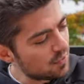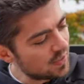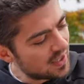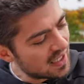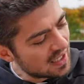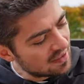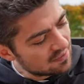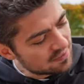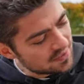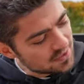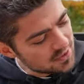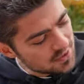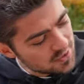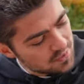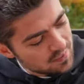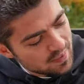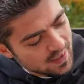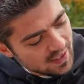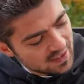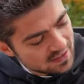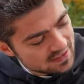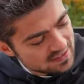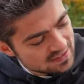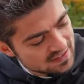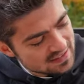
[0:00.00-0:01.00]
We have the New
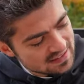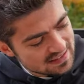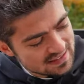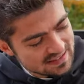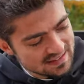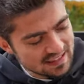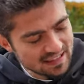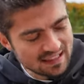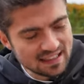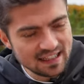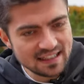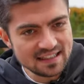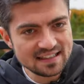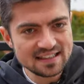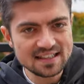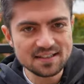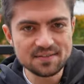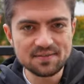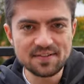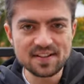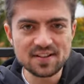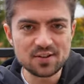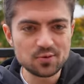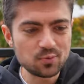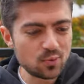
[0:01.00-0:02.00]
Balance
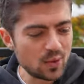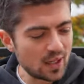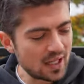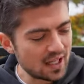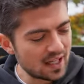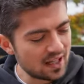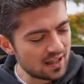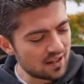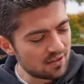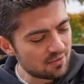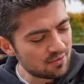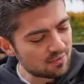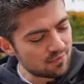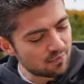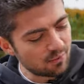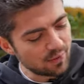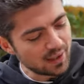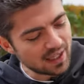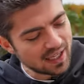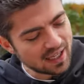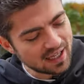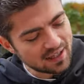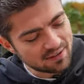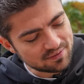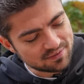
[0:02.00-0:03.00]
1080 V12.
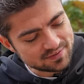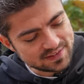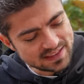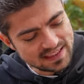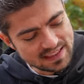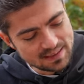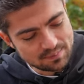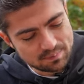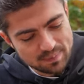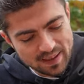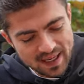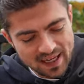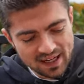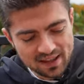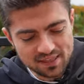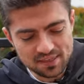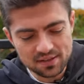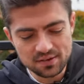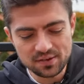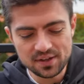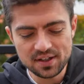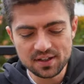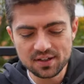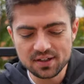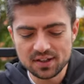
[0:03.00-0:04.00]
We have the Peg
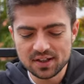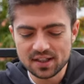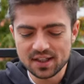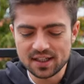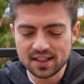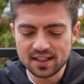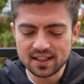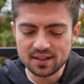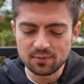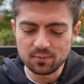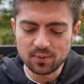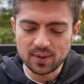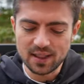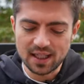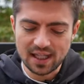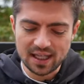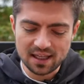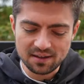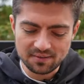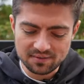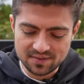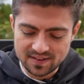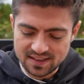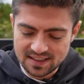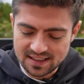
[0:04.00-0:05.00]
39. We
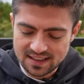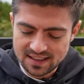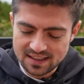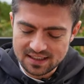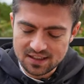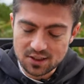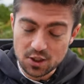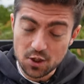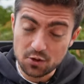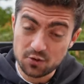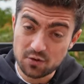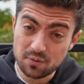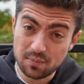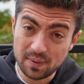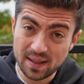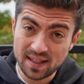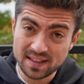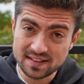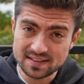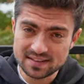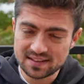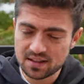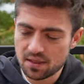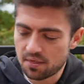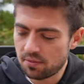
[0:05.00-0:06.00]
have the
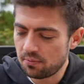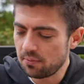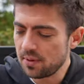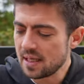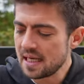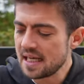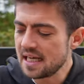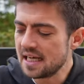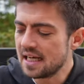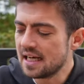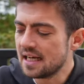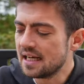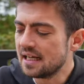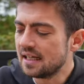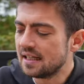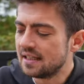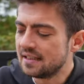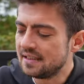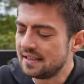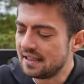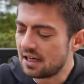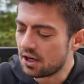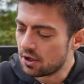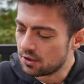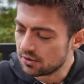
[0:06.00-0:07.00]
Novablast 3,
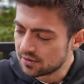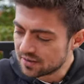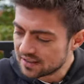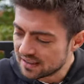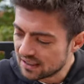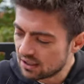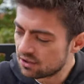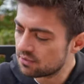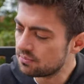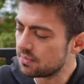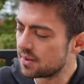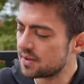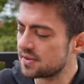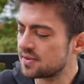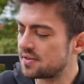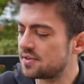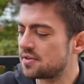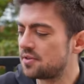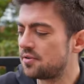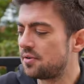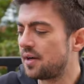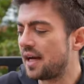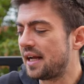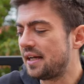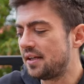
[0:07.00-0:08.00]
the On
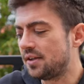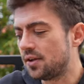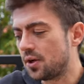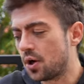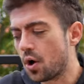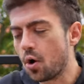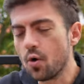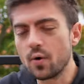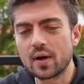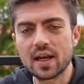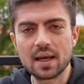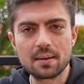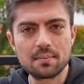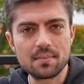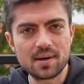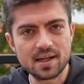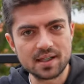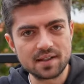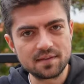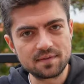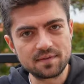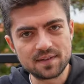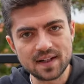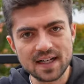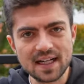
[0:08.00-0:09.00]
Cloudmonster and the Hoka
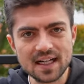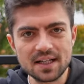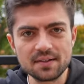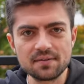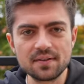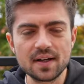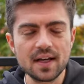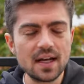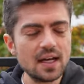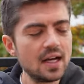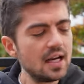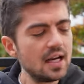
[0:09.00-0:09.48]
Mach 5.